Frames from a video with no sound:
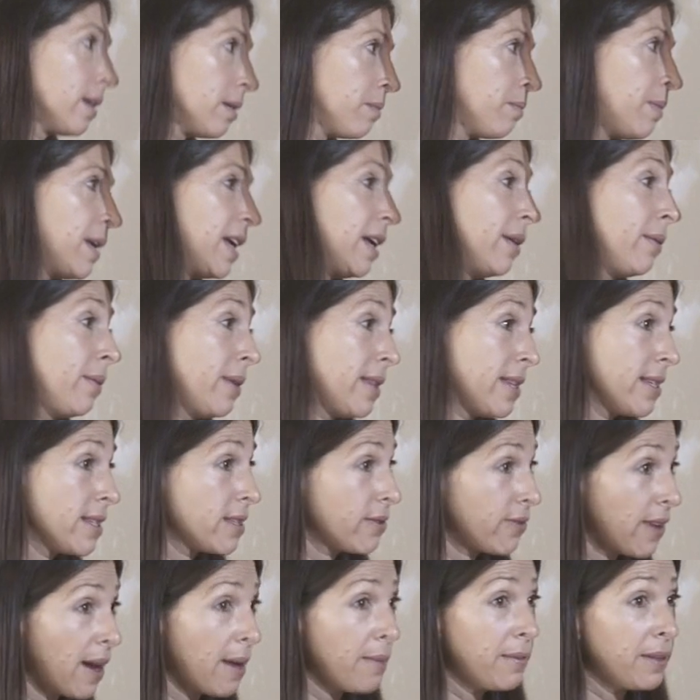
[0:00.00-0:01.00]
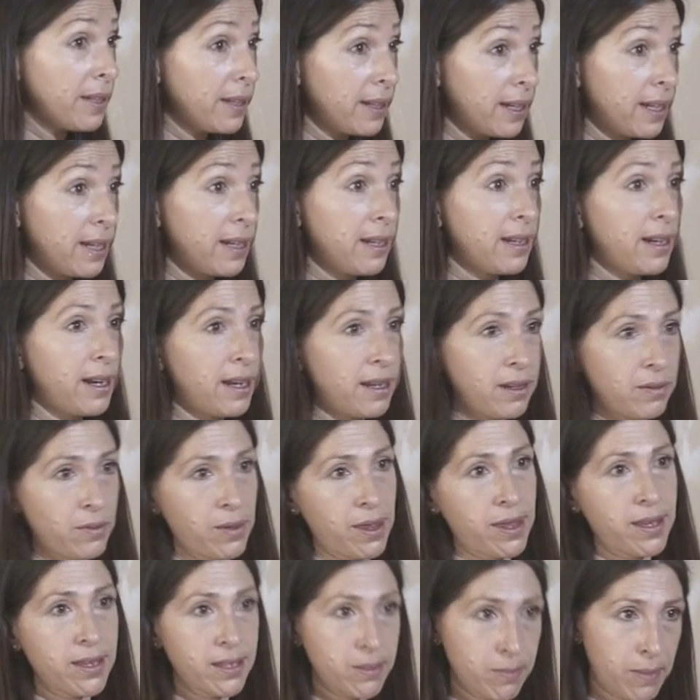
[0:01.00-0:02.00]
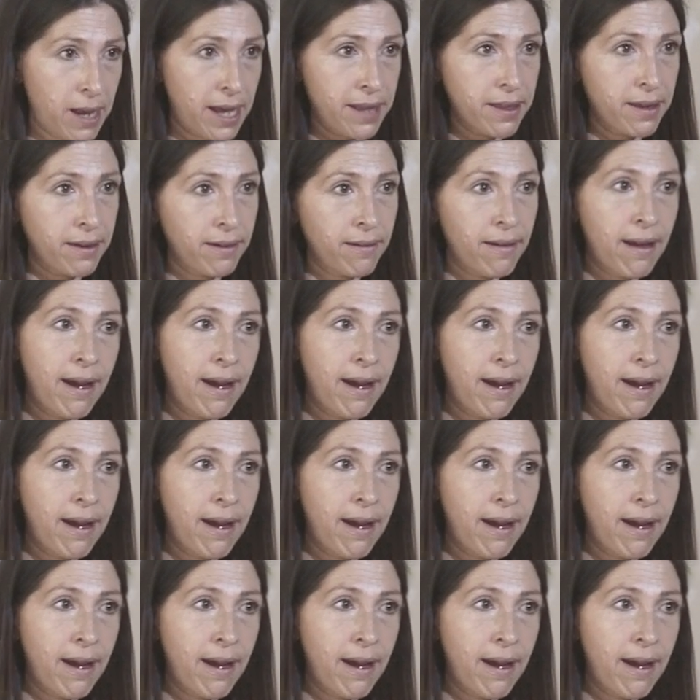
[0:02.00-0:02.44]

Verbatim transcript: being with his family and with his mother.